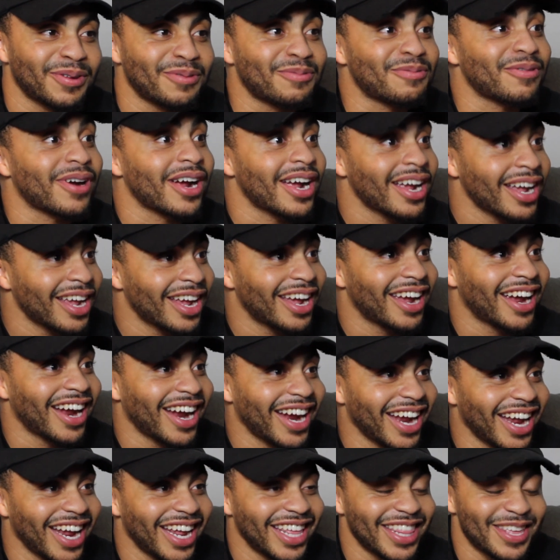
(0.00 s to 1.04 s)
Right.
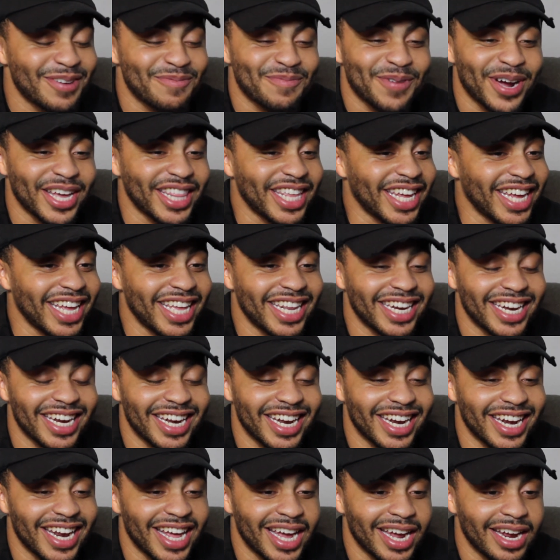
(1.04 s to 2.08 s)
And then by the end of
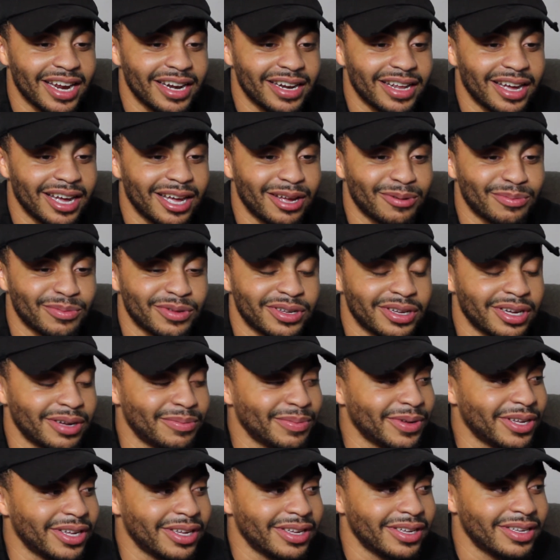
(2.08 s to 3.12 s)
the night, I'm
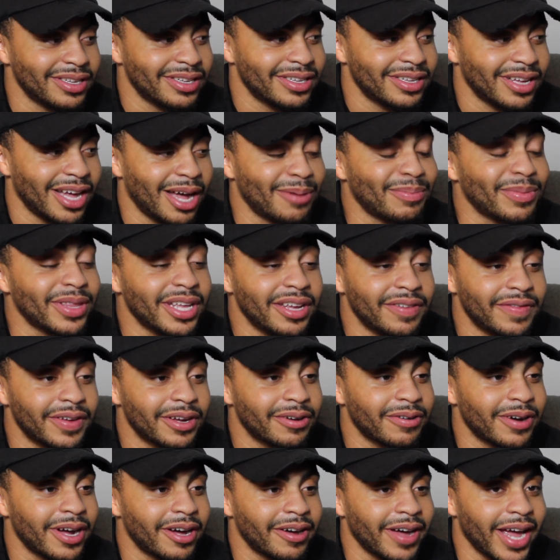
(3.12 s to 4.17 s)
leaving
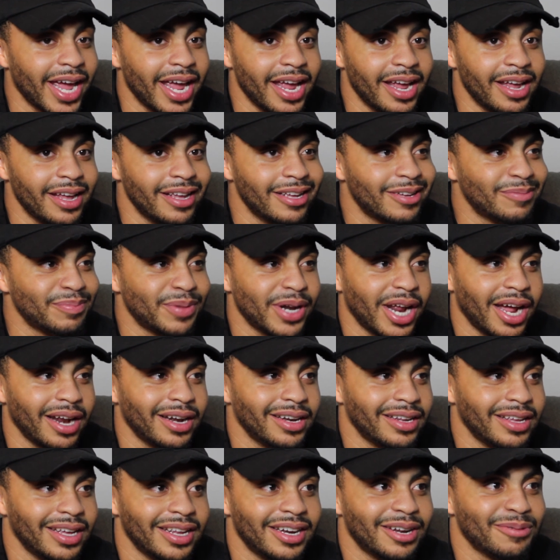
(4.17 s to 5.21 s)
around 8, but I
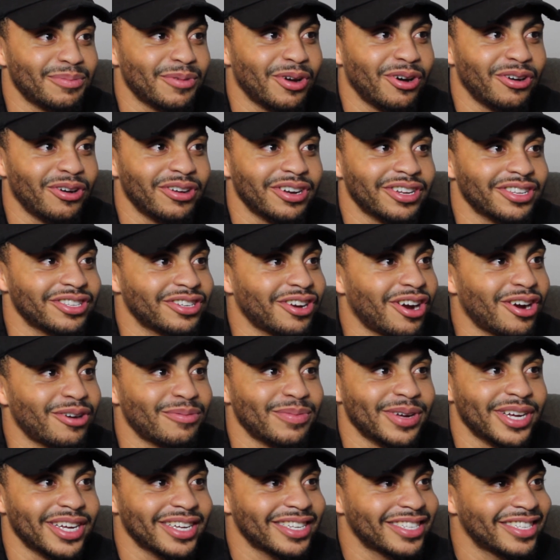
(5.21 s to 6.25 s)
end up going to
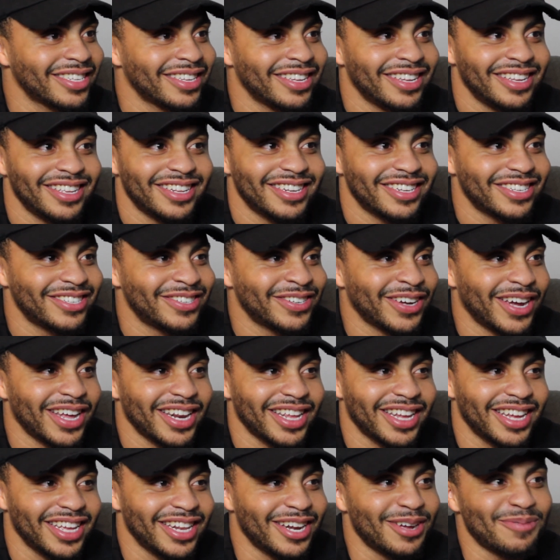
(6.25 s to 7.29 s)
Starbucks to try to
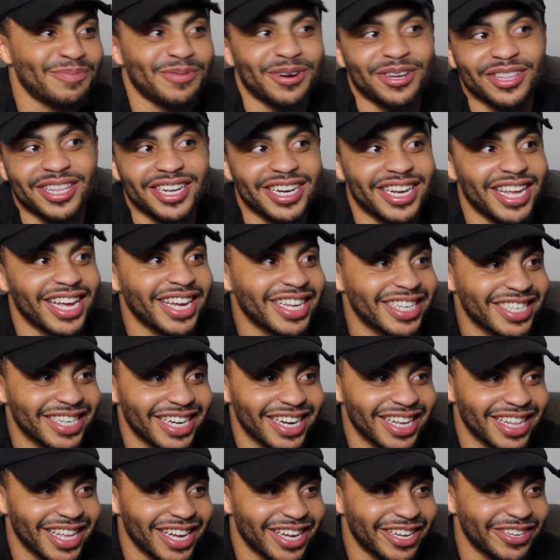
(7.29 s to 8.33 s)
get up on the next
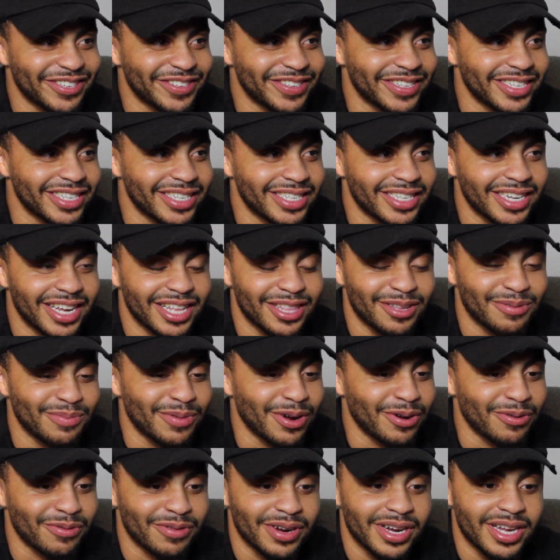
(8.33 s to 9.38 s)
day. Like it was just nothing but
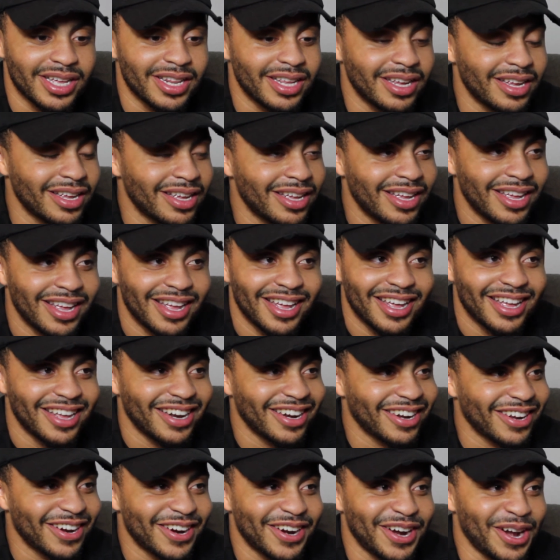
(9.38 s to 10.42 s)
reading
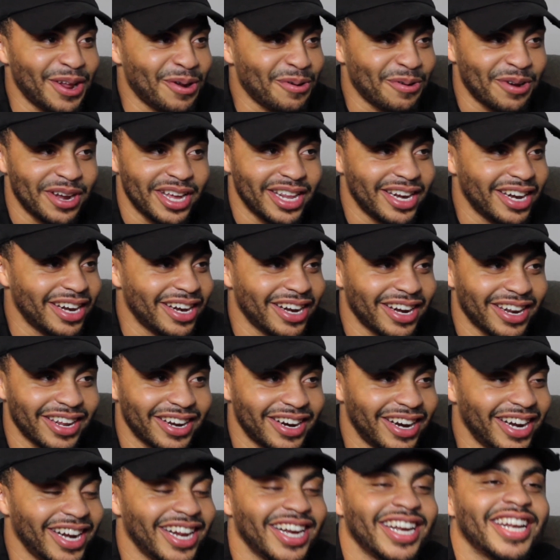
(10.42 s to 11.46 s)
and
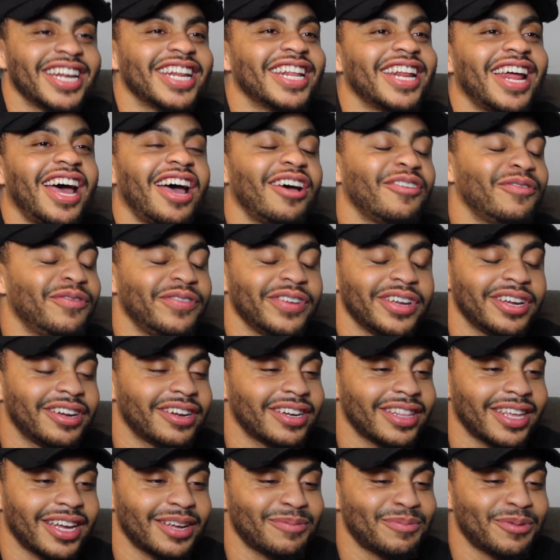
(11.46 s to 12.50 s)
learning. And I figured
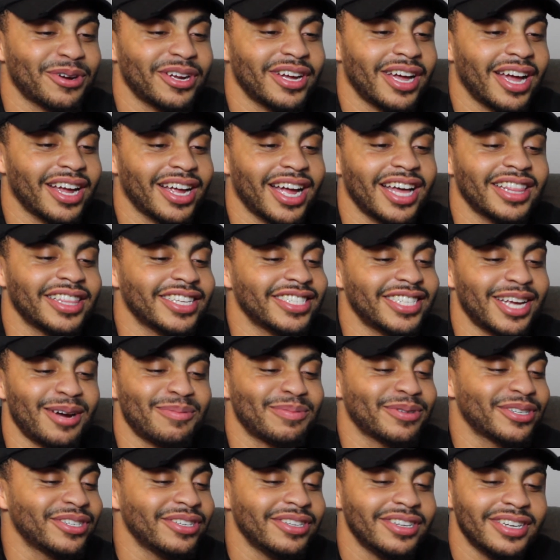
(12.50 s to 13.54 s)
like, bro, I got this
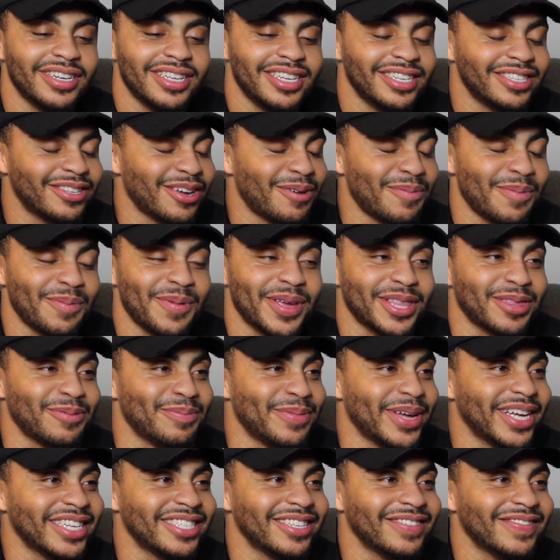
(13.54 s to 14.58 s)
opportunity, so I'm gonna make the
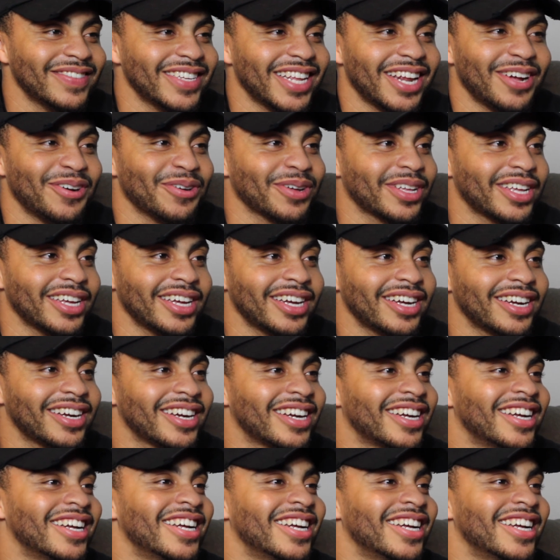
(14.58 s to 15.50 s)
best of it. I don't care.